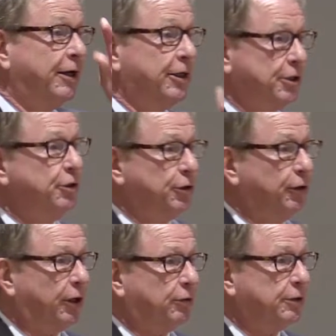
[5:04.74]
a
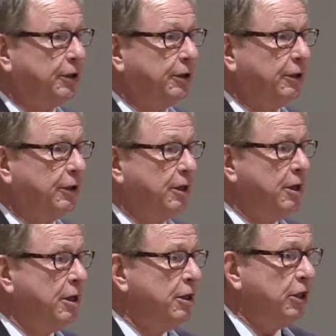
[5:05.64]
2-year-old.
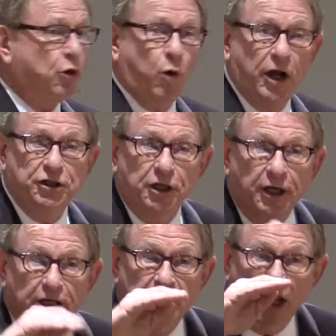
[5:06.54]
The question
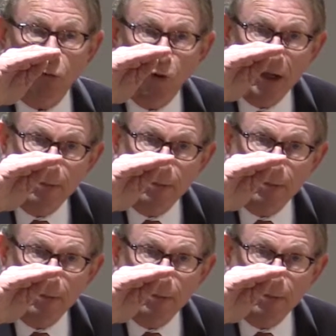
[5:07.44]
is, can we